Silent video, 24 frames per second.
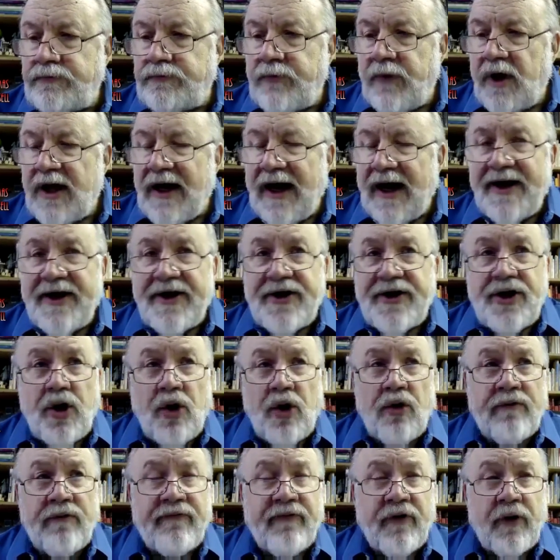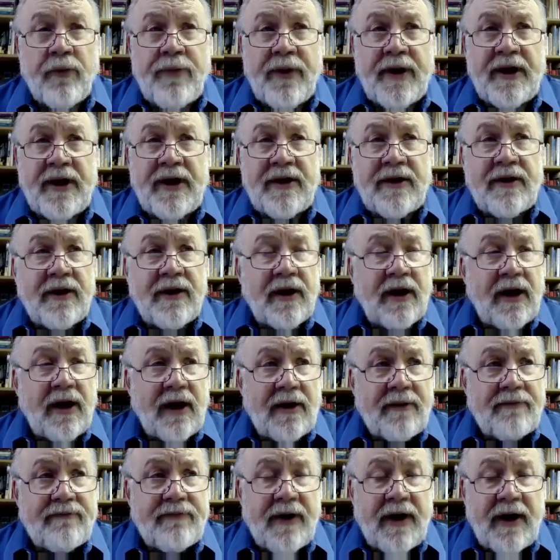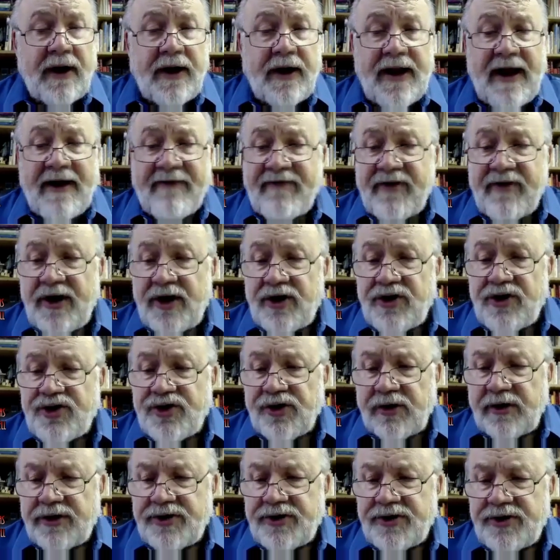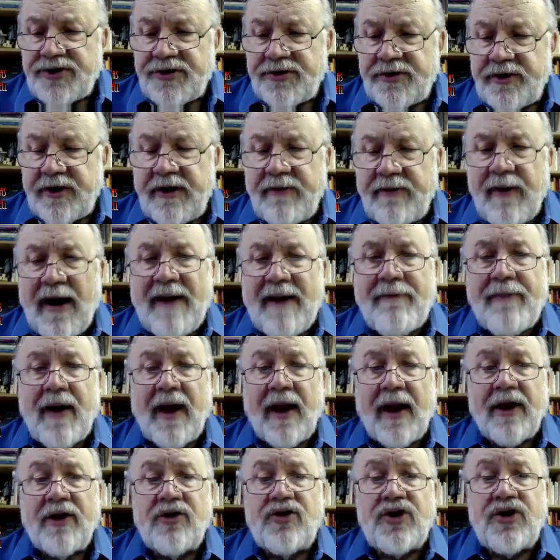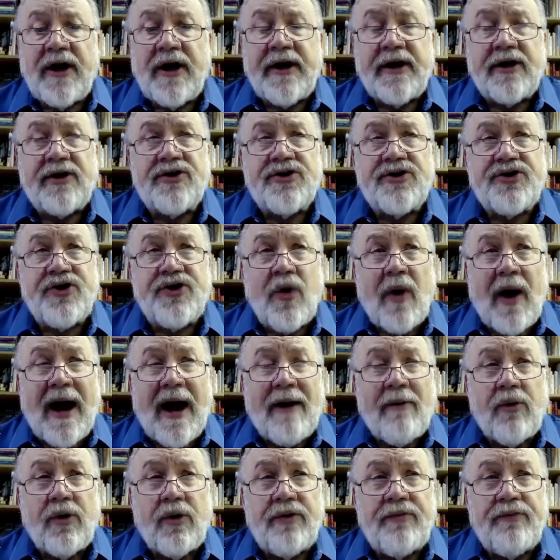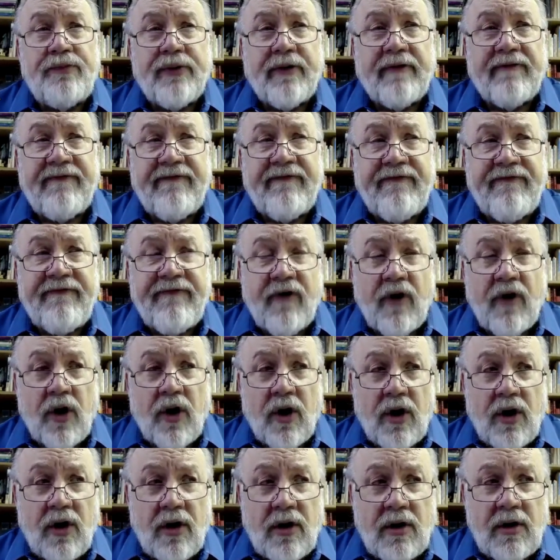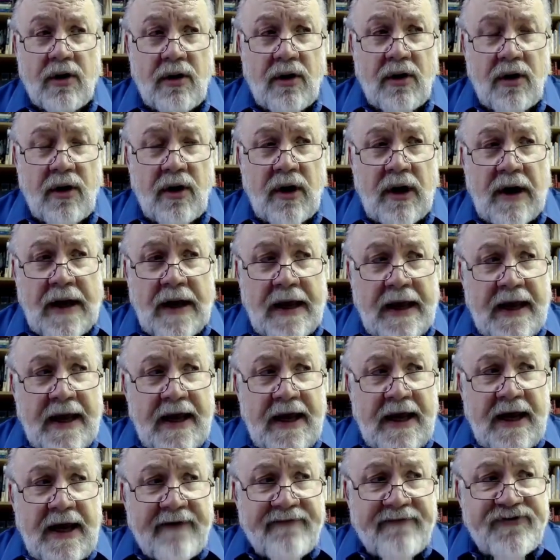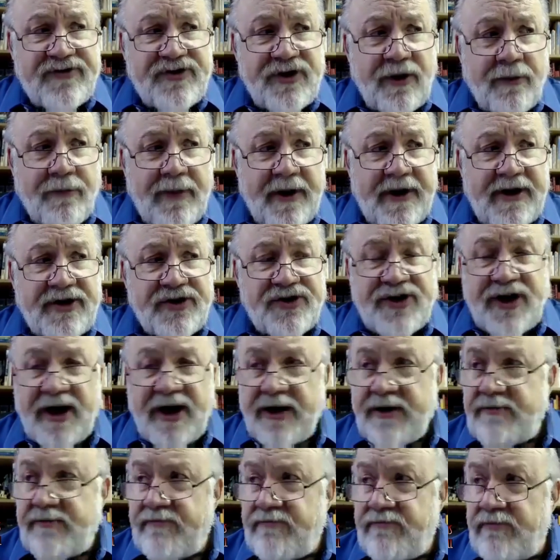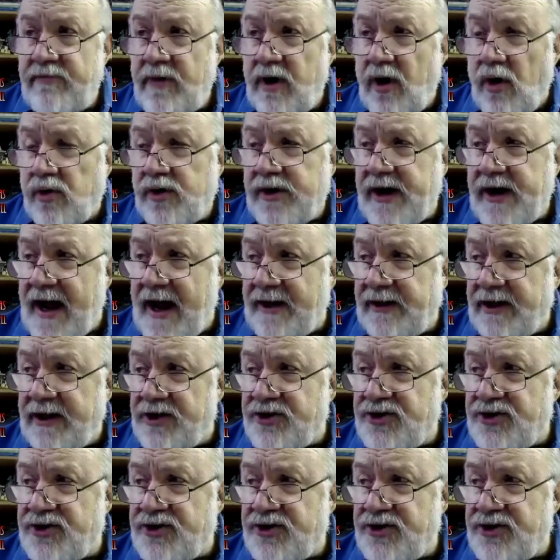kind of known for being an evidentialist in my apologetics, so I would prefer if somebody said, okay, let's